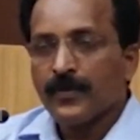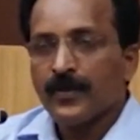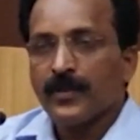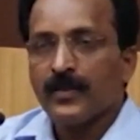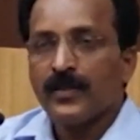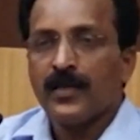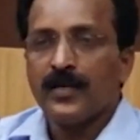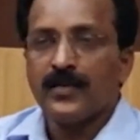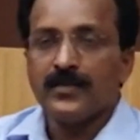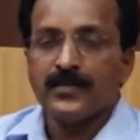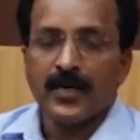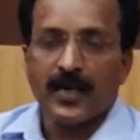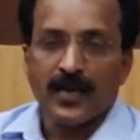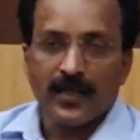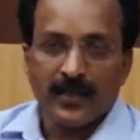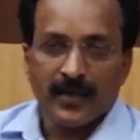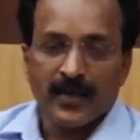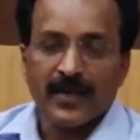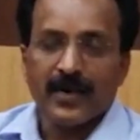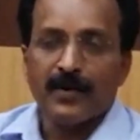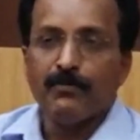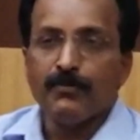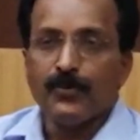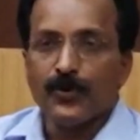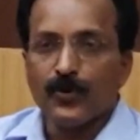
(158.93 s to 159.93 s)
There is another
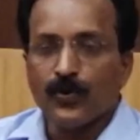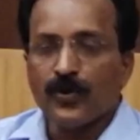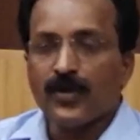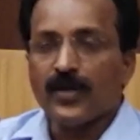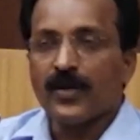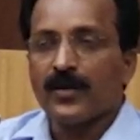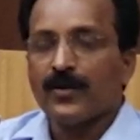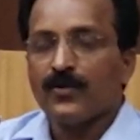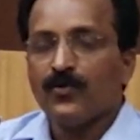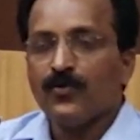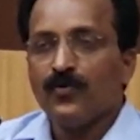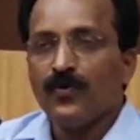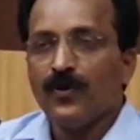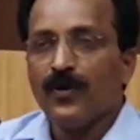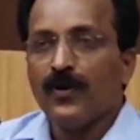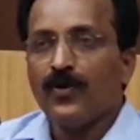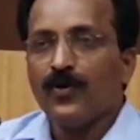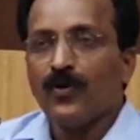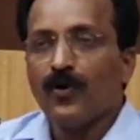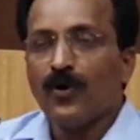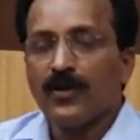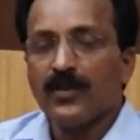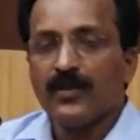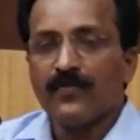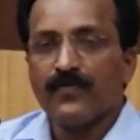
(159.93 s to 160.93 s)
computer who will do
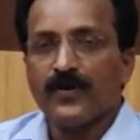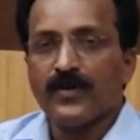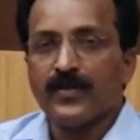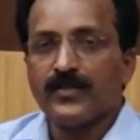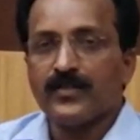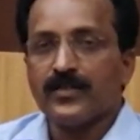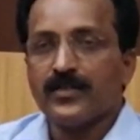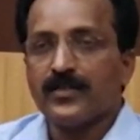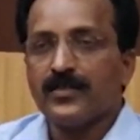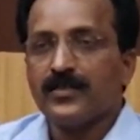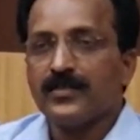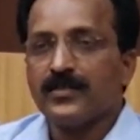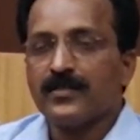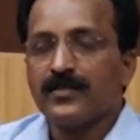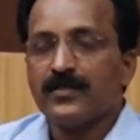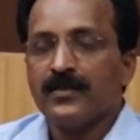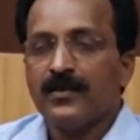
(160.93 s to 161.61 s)
all the functions.